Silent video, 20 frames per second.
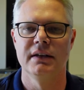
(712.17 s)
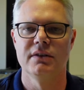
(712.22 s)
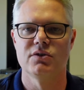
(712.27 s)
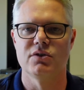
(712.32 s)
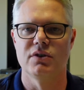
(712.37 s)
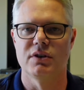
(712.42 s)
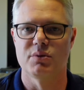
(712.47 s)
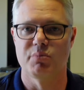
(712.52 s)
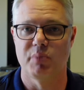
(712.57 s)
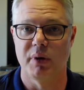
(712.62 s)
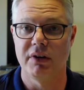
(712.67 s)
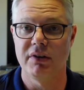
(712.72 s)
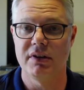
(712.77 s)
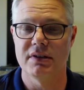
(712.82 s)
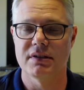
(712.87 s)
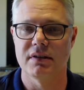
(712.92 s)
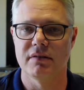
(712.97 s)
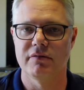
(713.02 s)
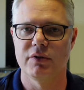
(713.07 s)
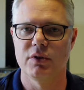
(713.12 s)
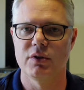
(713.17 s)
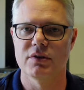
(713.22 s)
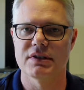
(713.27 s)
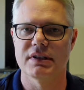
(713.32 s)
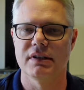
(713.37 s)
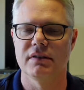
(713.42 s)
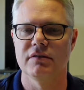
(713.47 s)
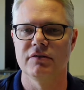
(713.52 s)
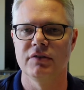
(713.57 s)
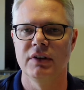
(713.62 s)
to experience it for
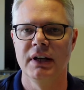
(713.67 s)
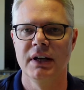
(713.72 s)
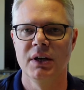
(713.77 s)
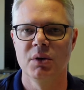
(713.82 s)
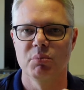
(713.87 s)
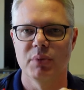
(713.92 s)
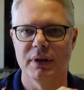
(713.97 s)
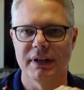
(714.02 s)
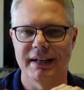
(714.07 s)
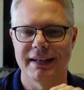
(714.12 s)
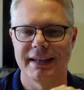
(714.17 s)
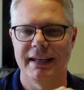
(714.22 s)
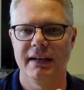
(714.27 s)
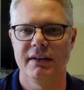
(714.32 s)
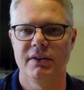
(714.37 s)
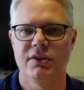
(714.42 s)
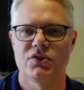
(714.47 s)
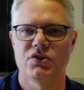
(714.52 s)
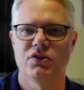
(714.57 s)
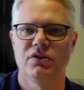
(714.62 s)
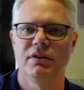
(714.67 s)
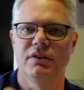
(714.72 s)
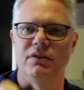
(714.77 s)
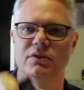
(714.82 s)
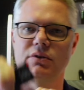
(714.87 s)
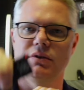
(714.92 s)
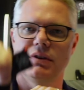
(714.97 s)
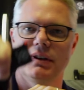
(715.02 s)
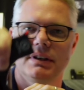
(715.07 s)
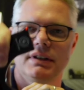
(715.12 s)
yourself, but I can assure
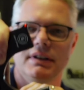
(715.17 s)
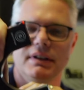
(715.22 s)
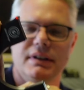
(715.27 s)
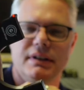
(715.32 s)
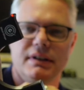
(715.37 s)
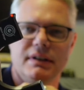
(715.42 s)
you that